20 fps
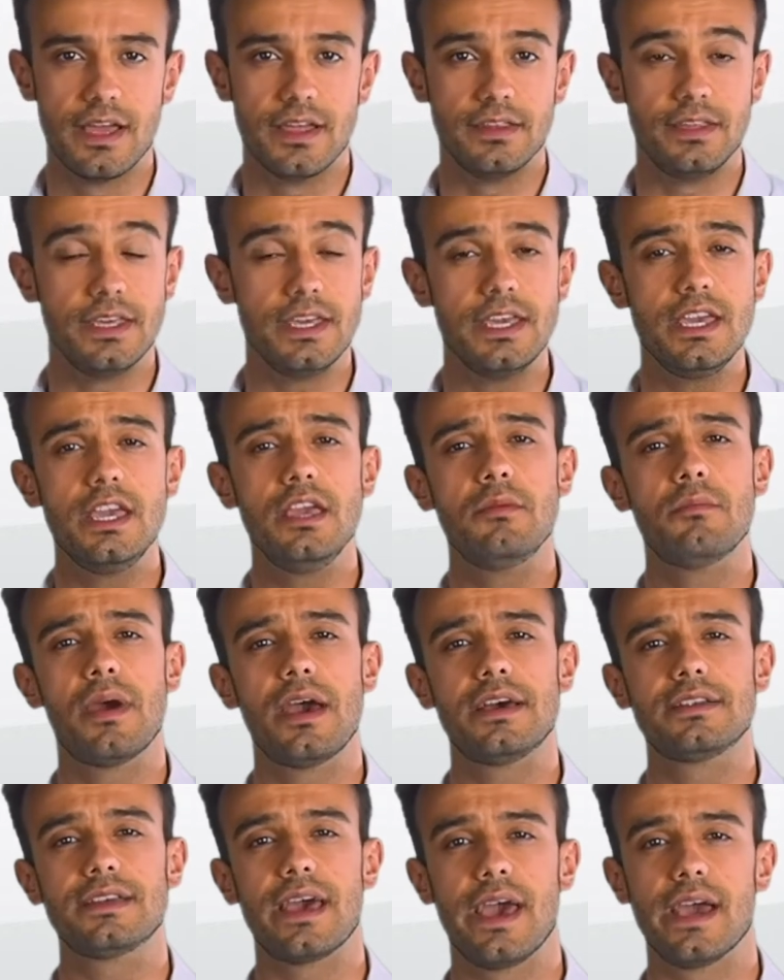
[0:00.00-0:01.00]
The
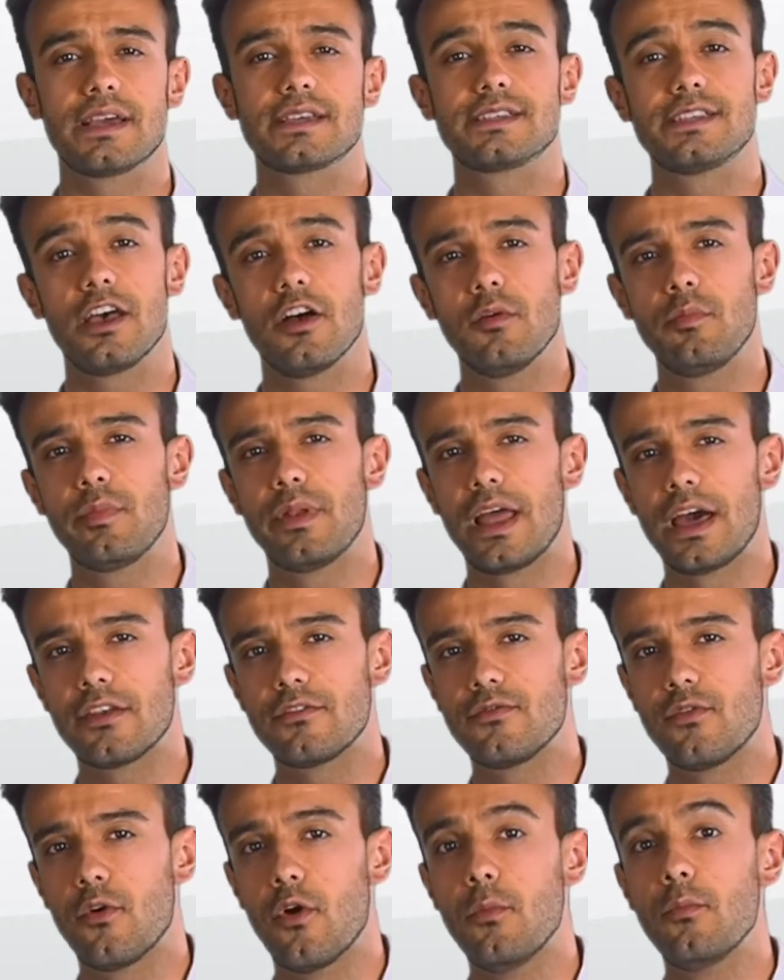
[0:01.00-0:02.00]
emed XL
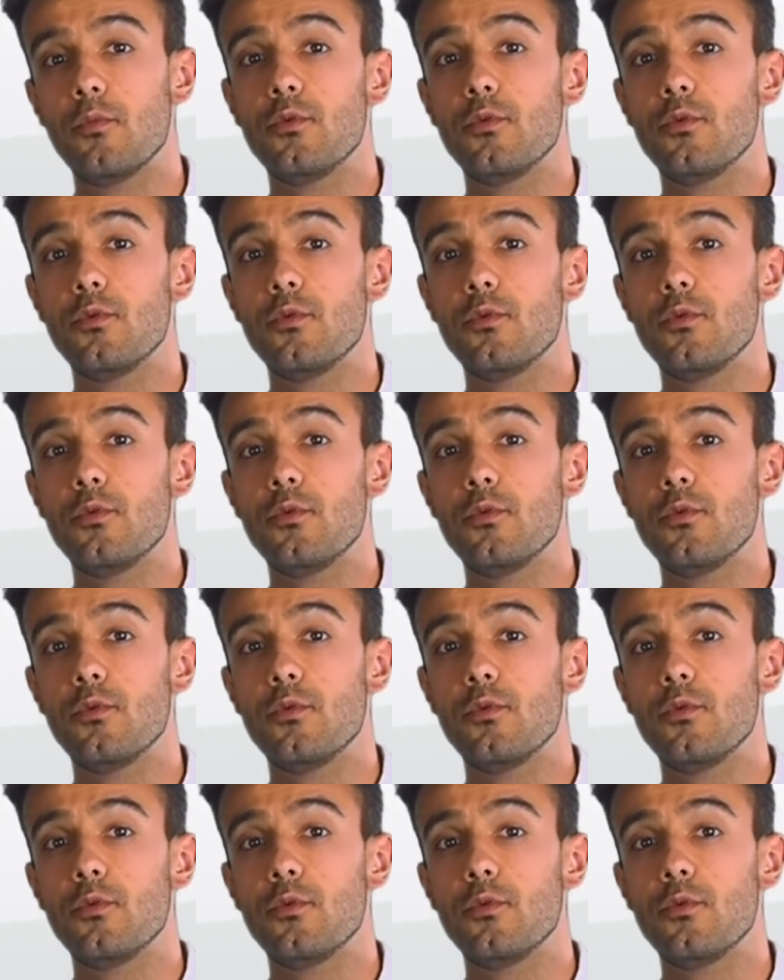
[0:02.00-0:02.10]
platform,